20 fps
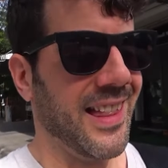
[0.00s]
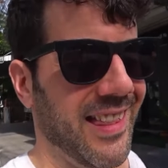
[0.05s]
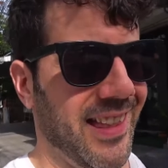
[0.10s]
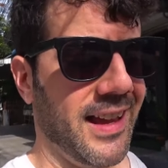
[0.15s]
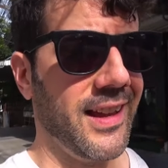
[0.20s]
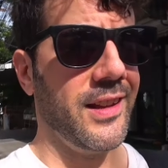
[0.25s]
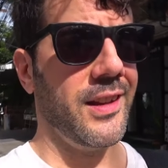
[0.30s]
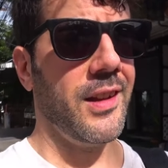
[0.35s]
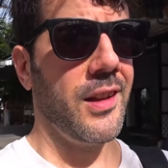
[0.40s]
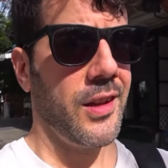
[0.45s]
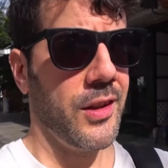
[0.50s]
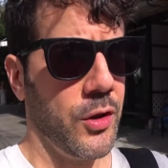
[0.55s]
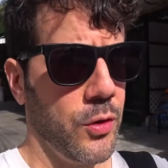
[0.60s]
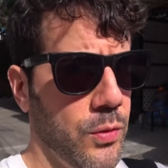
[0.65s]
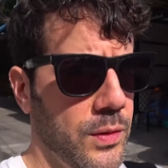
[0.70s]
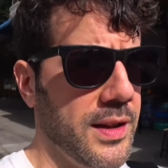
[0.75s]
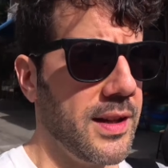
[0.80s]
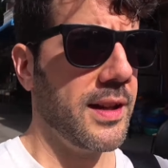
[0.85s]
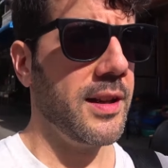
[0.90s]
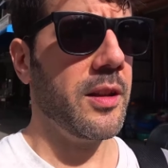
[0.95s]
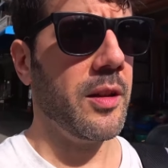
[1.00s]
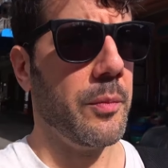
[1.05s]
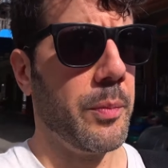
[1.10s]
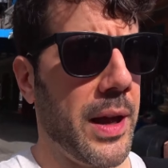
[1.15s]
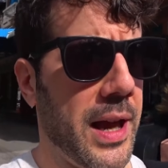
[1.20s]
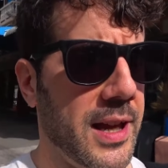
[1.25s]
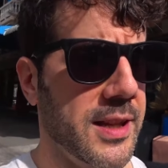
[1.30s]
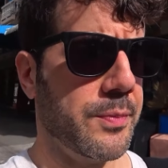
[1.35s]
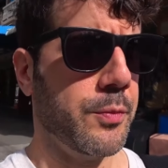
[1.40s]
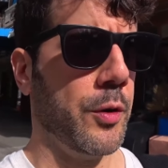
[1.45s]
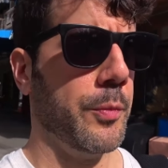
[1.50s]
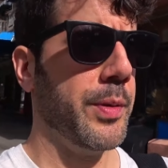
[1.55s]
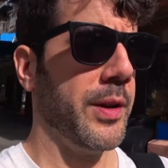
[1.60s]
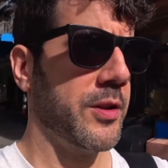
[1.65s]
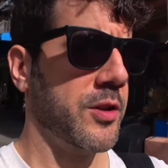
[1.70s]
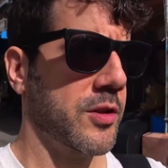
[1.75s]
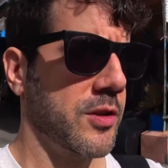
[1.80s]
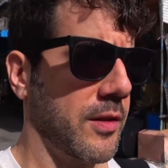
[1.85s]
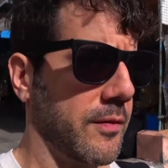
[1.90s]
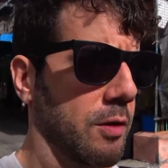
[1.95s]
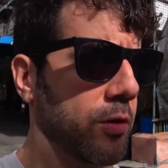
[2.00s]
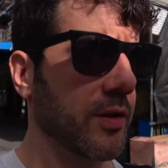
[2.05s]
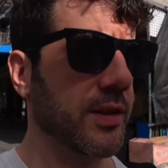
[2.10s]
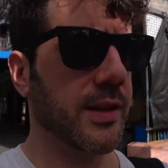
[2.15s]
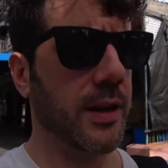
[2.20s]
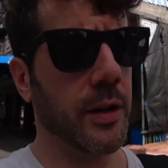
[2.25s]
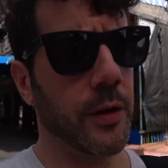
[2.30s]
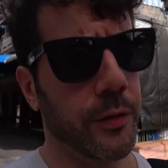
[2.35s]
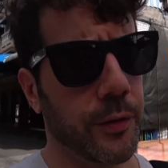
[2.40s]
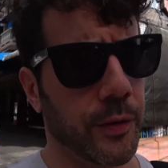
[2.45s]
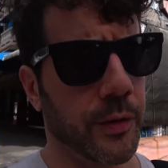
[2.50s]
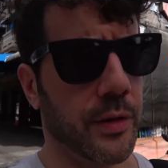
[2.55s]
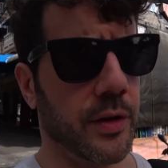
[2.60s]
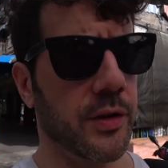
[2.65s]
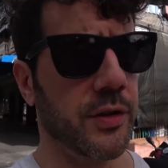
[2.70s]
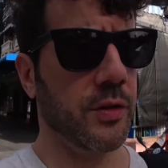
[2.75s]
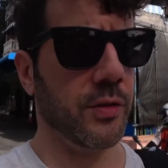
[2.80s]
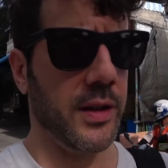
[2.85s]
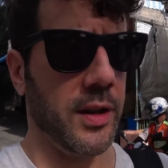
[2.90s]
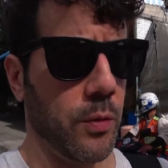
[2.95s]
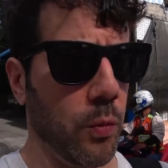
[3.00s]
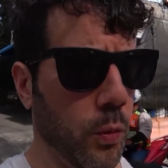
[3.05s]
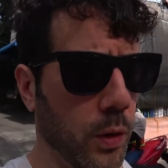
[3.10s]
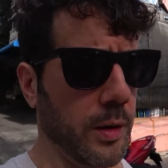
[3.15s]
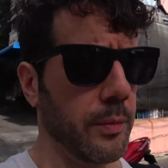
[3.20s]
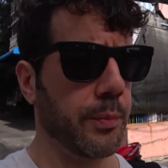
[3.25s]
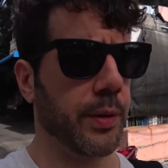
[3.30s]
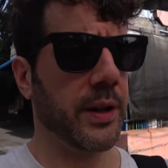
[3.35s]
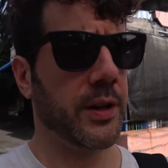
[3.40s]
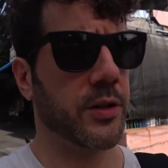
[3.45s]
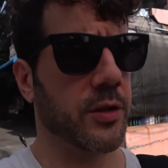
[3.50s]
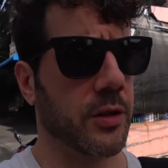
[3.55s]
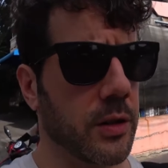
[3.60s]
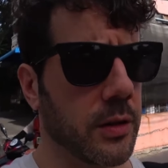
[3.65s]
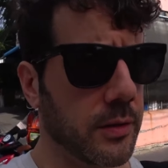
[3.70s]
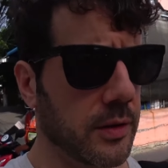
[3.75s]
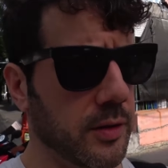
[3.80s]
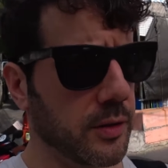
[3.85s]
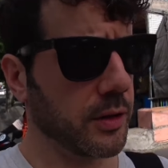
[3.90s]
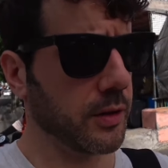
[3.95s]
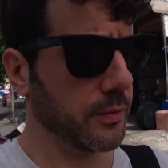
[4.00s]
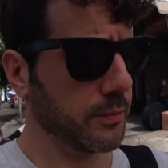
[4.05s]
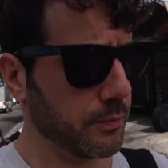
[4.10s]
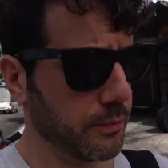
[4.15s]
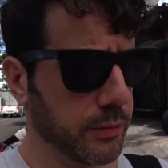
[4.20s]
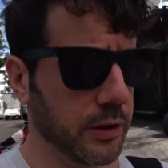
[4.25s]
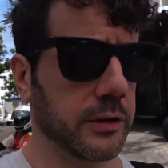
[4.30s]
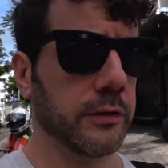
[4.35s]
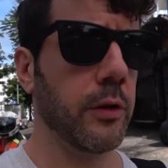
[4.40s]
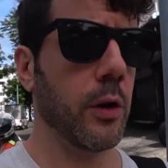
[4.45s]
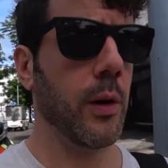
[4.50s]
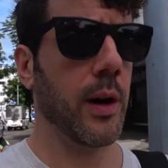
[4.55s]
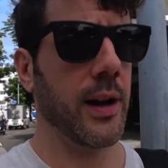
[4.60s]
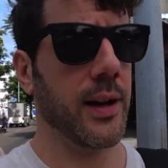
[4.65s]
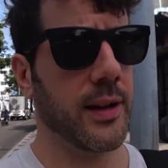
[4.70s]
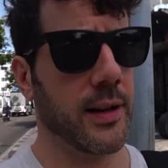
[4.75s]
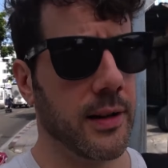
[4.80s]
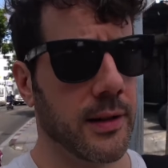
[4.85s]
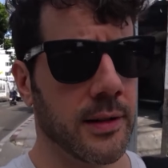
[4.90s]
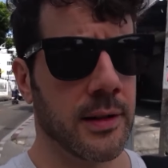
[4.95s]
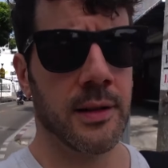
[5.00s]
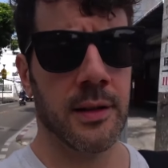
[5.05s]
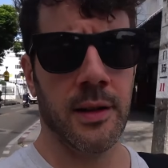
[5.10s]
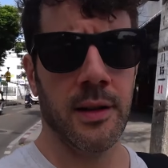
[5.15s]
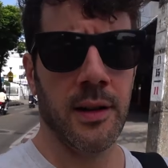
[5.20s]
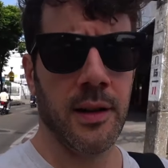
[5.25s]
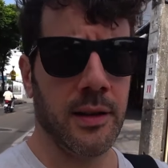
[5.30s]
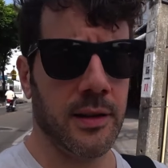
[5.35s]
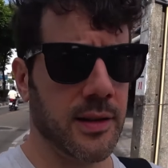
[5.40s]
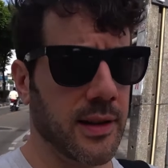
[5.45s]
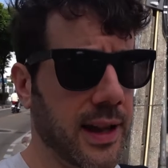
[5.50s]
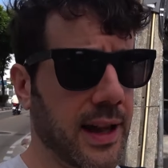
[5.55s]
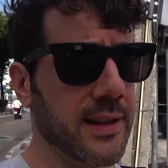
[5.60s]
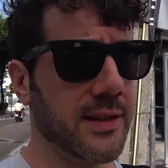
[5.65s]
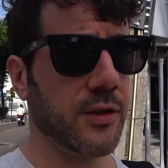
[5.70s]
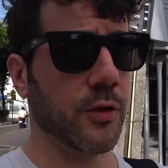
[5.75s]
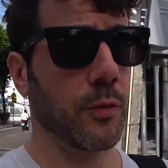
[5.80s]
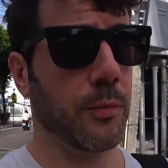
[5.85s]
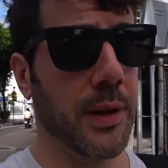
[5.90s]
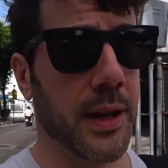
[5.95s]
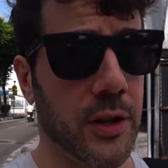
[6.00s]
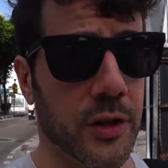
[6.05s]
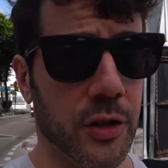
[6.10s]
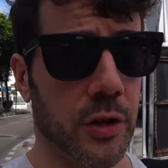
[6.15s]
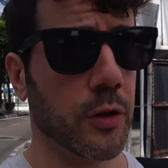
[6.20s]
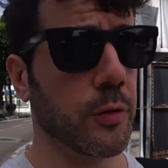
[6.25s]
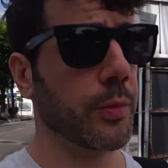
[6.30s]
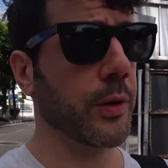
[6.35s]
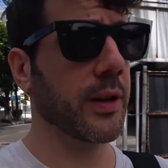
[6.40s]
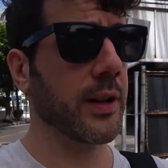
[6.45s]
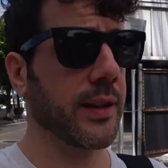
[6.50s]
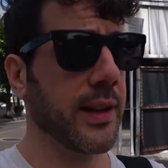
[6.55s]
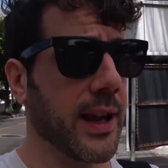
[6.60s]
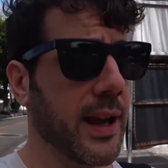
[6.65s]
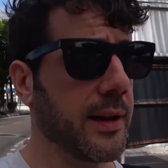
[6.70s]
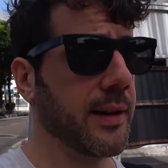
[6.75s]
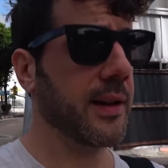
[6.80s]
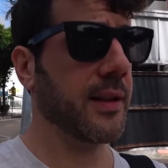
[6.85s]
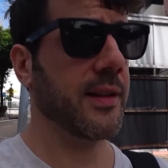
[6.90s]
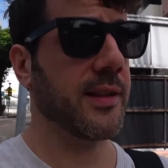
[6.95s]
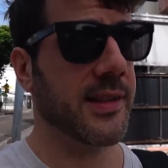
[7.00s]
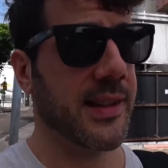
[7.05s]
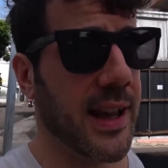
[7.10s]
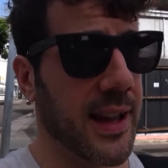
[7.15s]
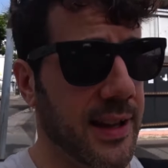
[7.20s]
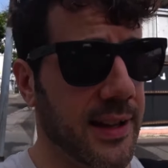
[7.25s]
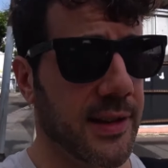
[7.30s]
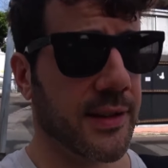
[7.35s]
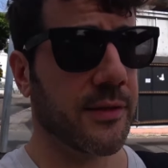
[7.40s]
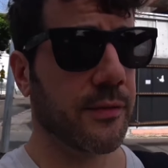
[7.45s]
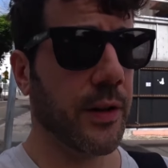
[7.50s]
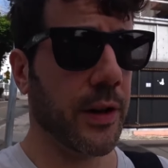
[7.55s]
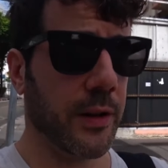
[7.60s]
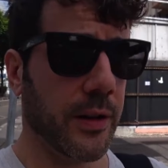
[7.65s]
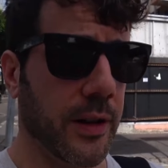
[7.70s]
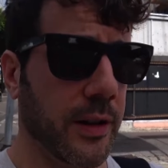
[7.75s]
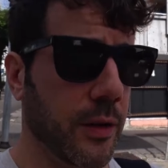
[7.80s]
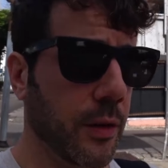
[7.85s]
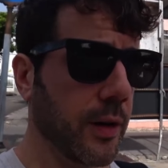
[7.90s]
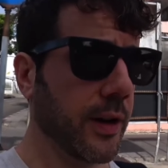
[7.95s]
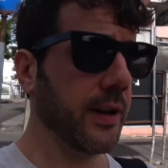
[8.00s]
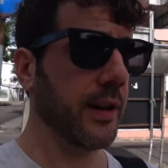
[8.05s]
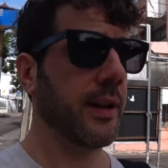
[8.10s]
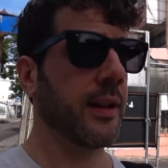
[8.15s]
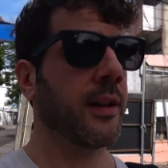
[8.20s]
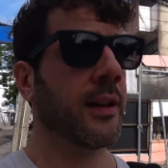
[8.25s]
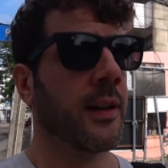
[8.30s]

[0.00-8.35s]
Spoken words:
Then you need passport pictures of yourself, because you need one picture to glue on to that. So make sure you bring that, because that is very annoying